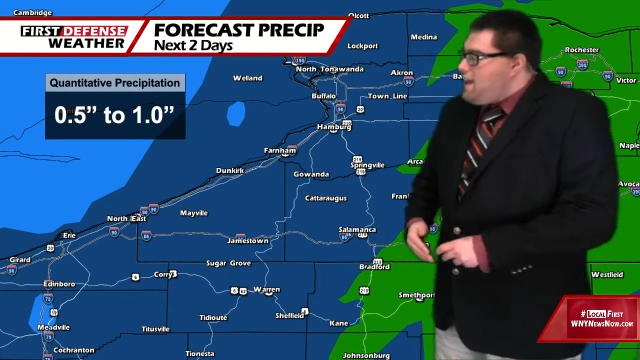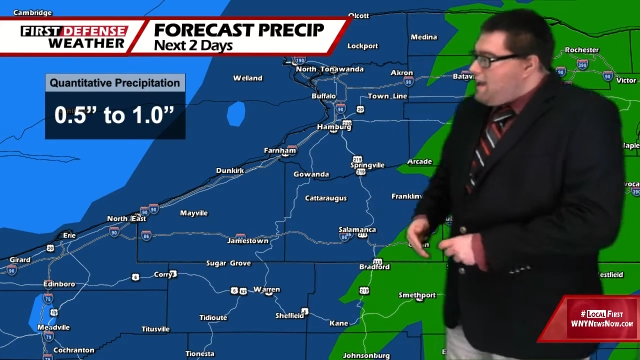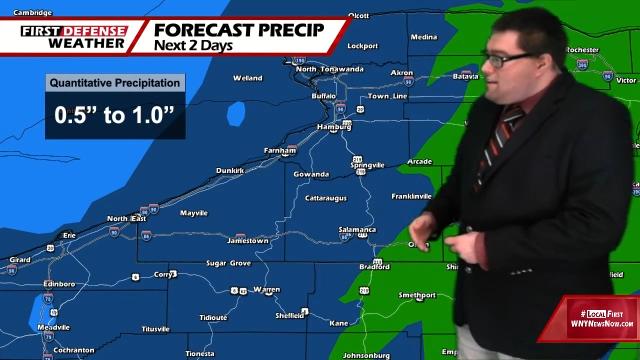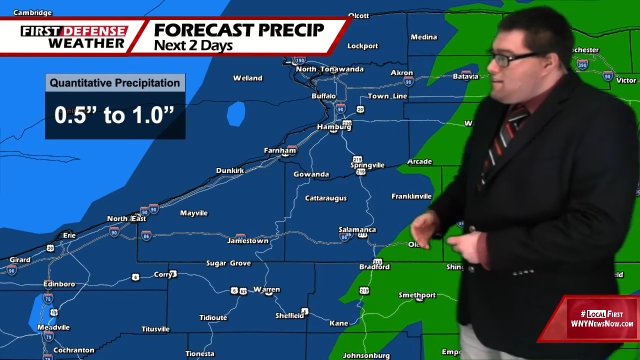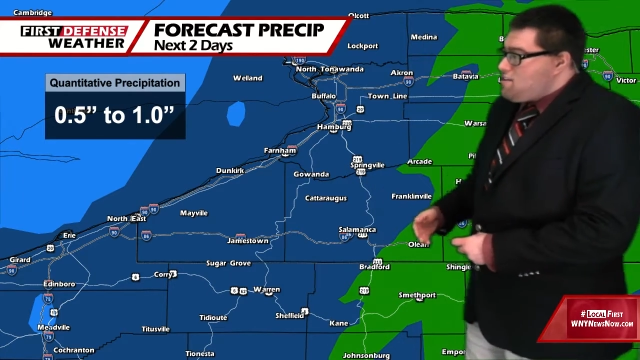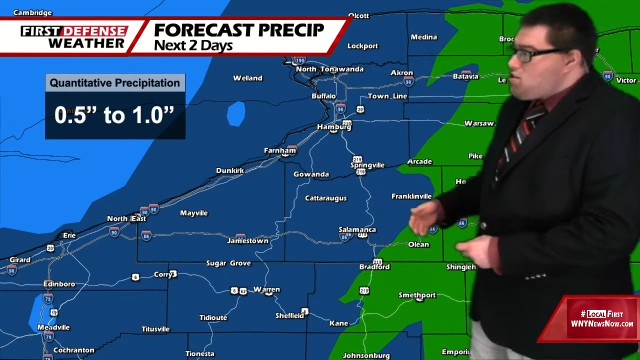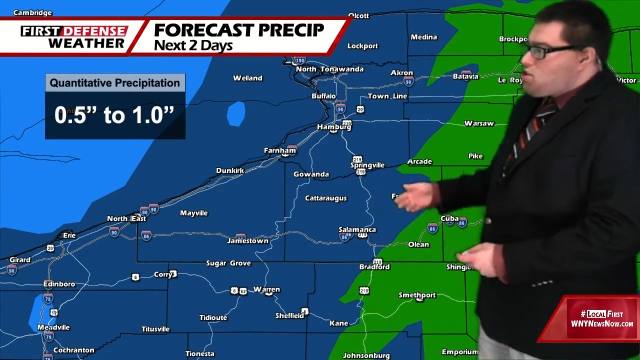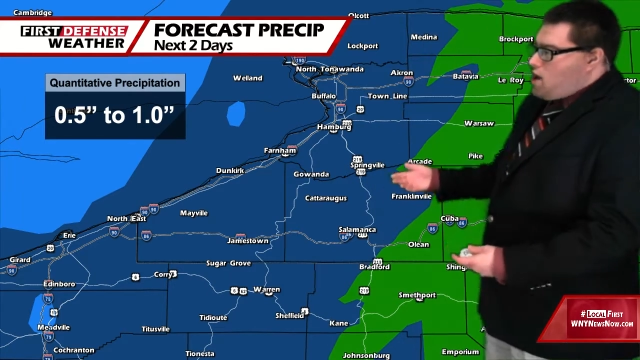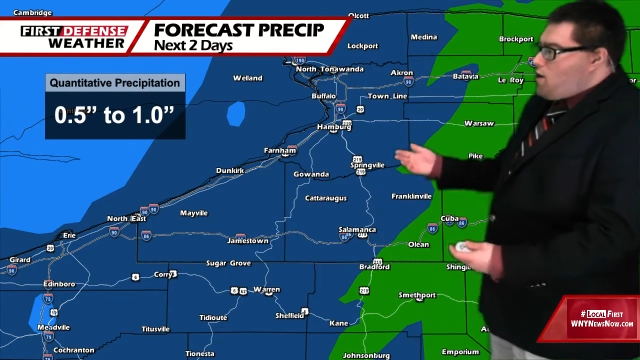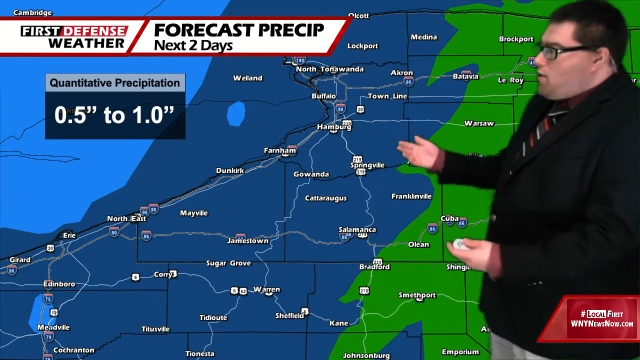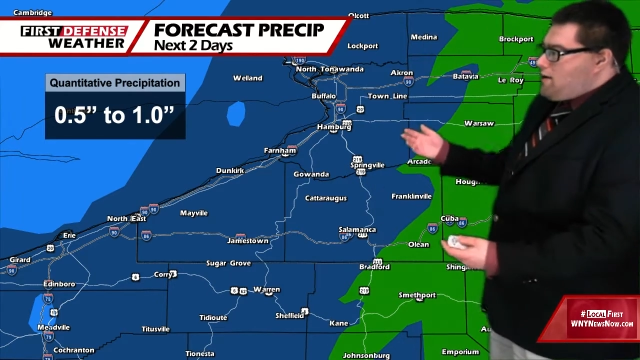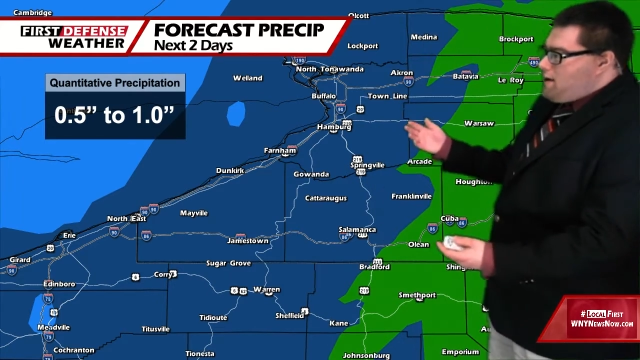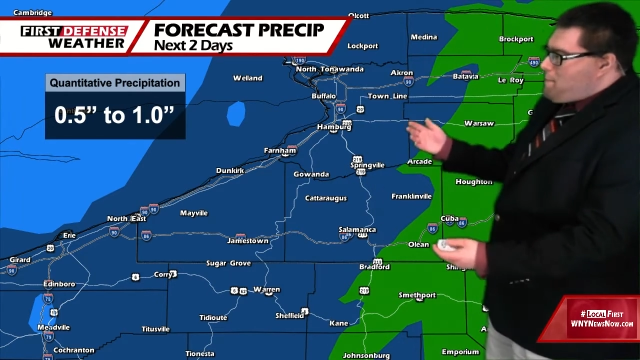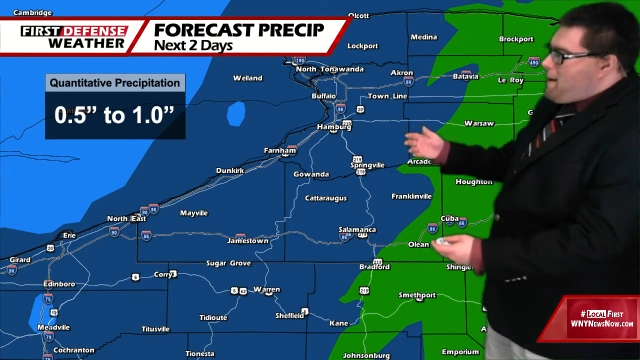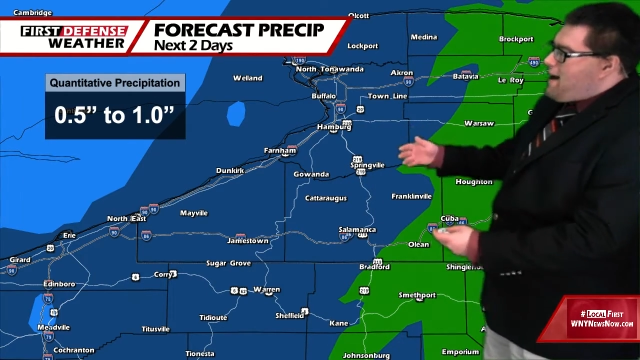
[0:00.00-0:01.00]
and it's
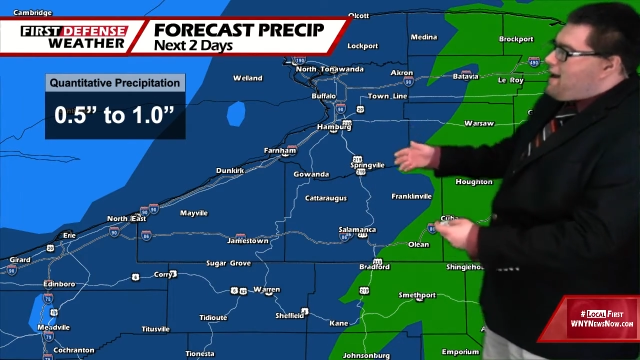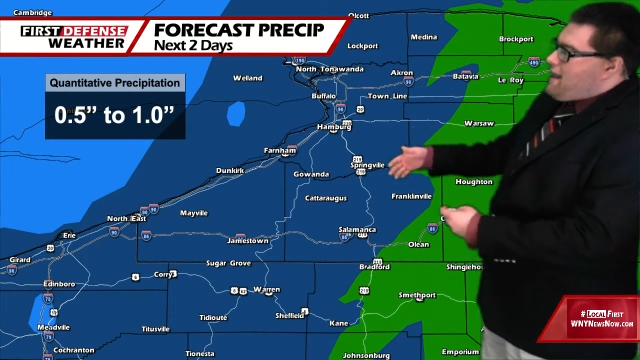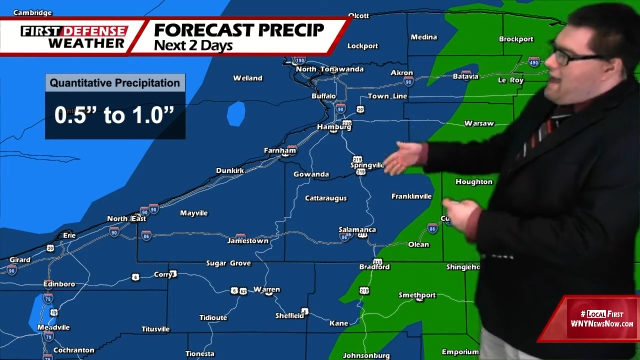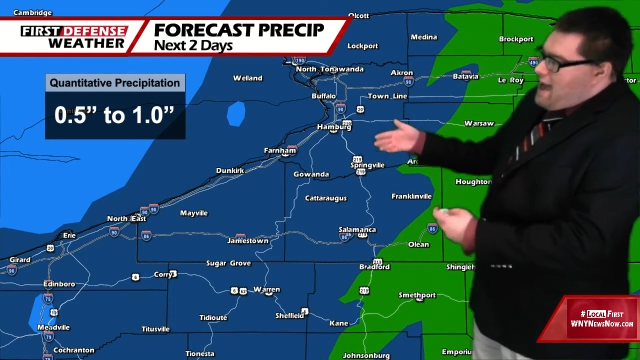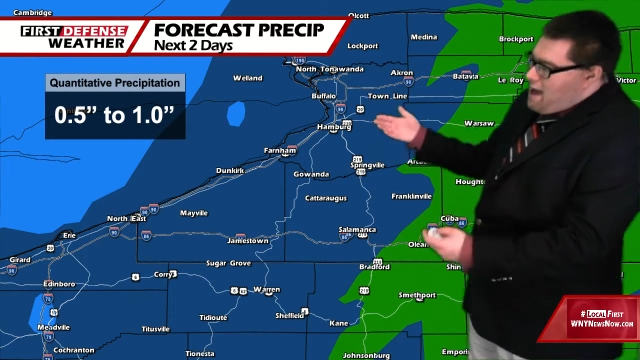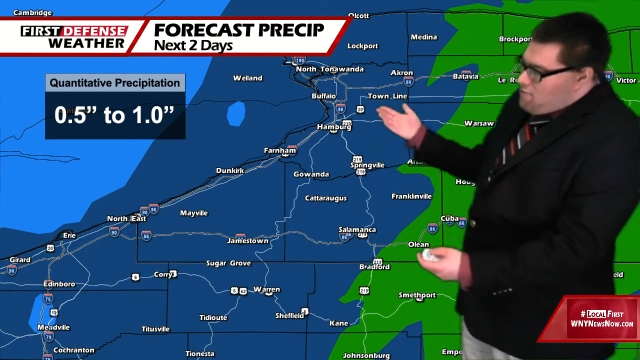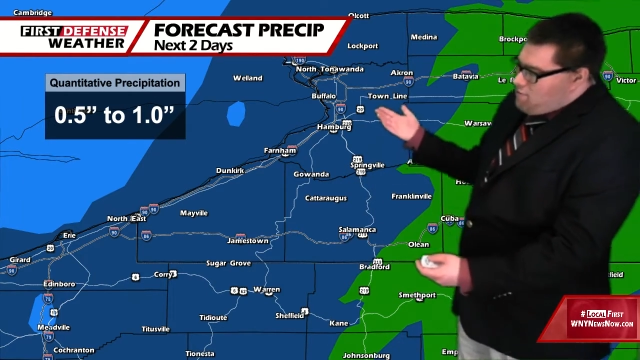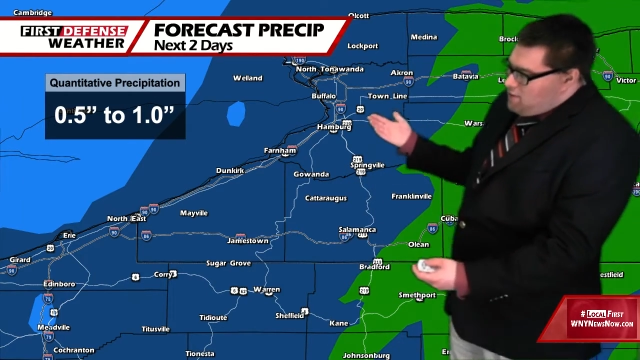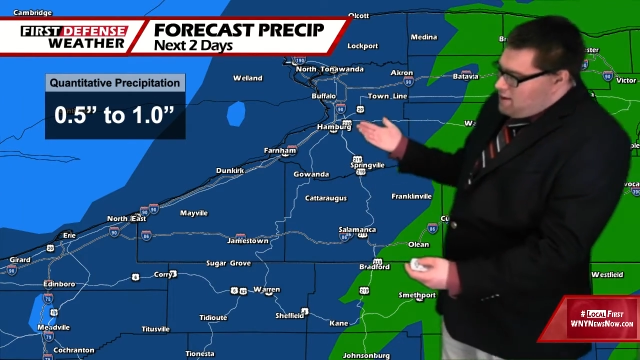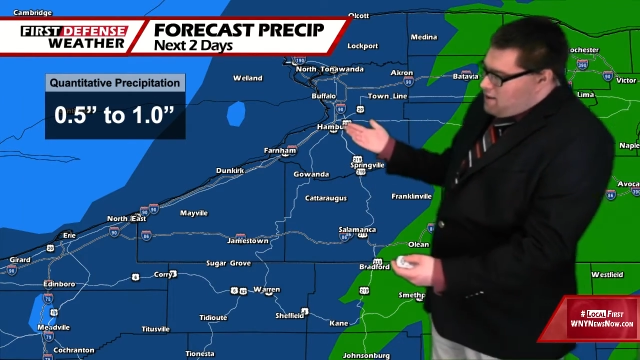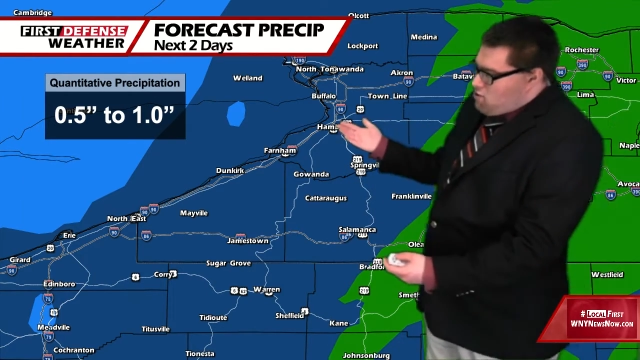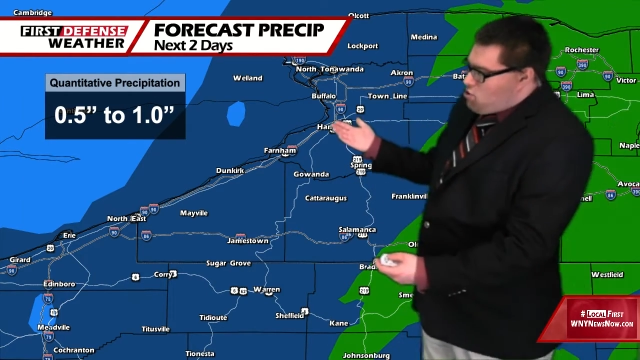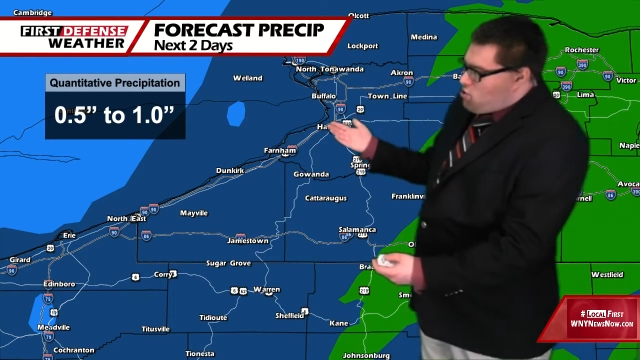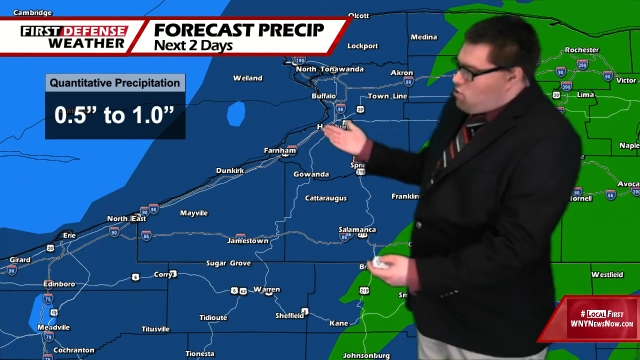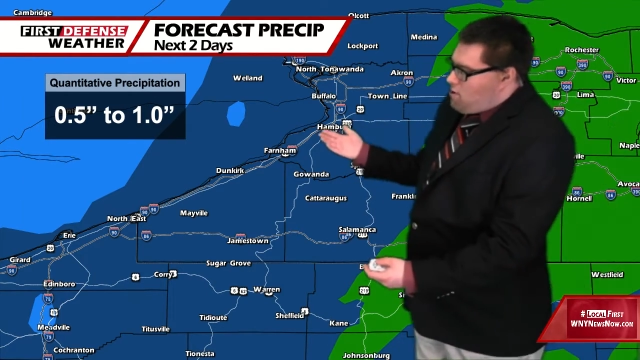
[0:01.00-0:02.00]
showing about a half an
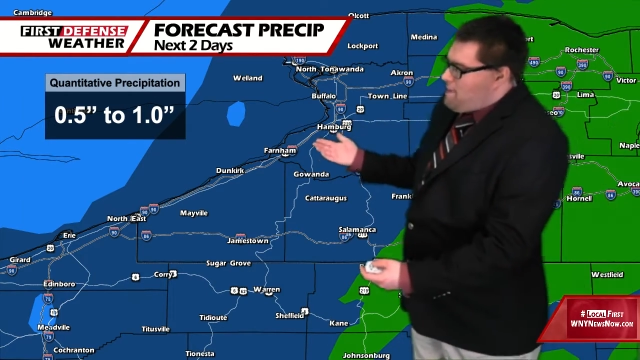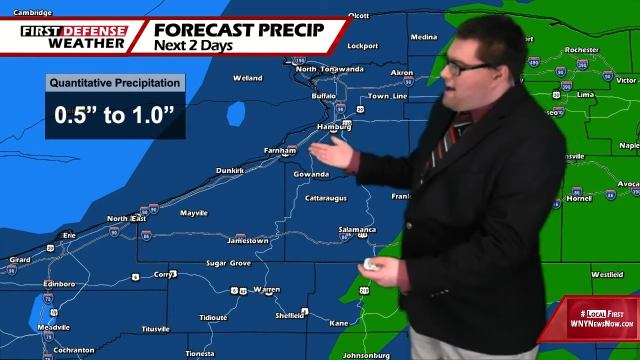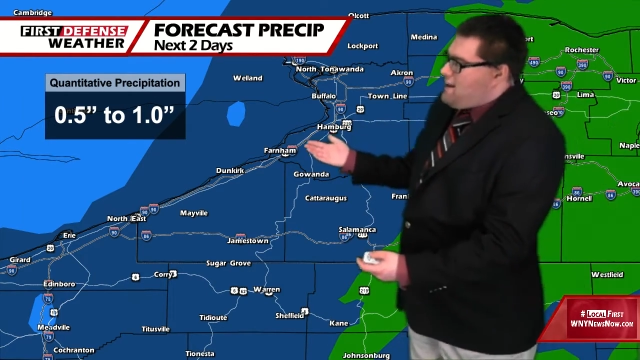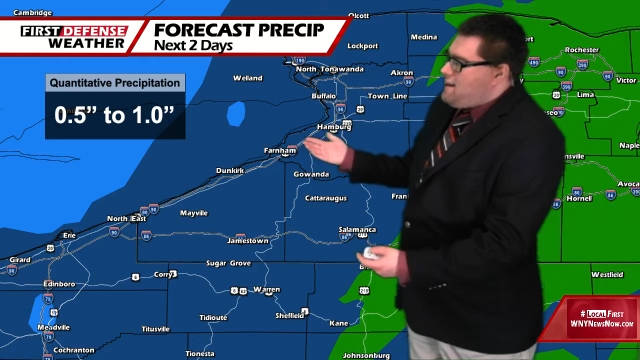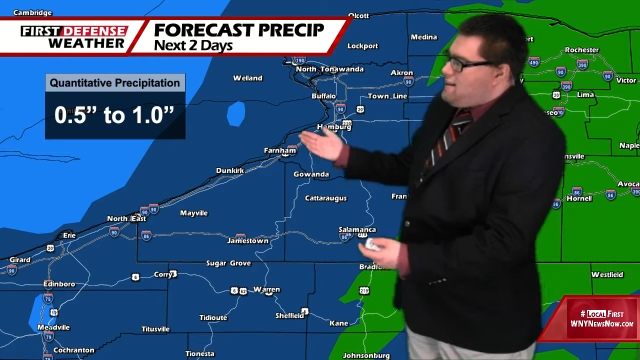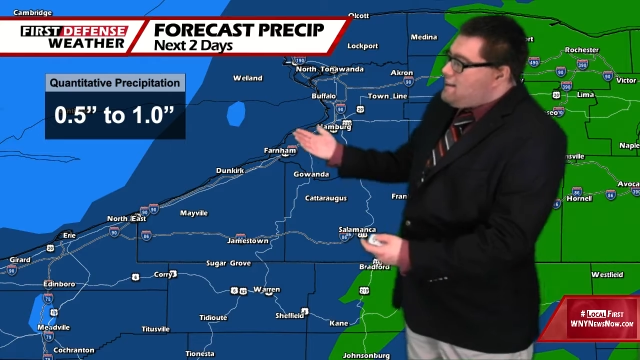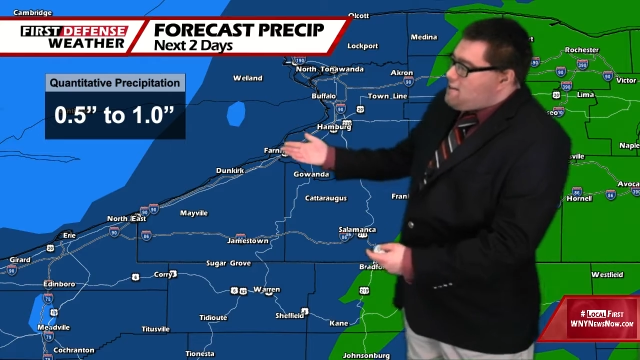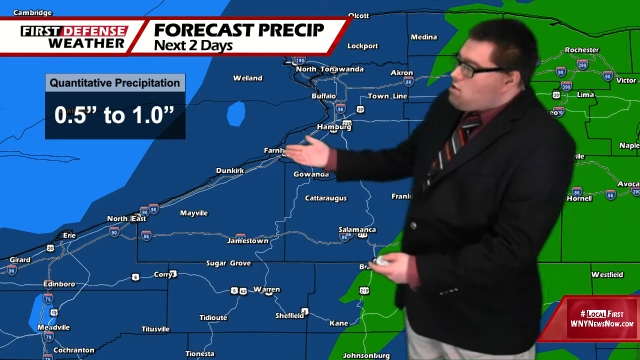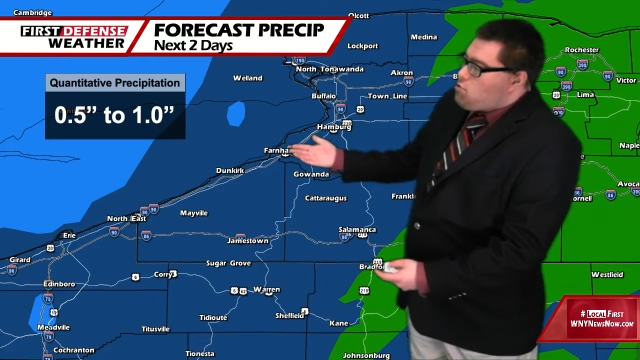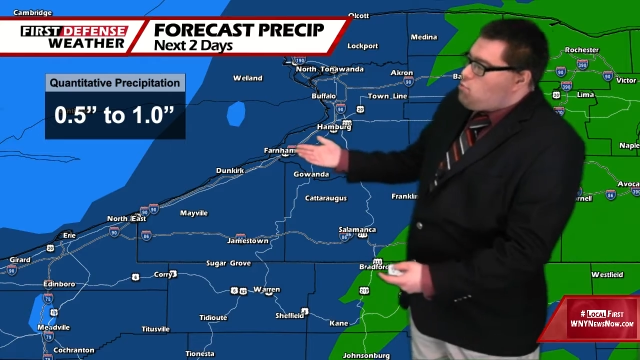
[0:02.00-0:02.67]
inch to about an inch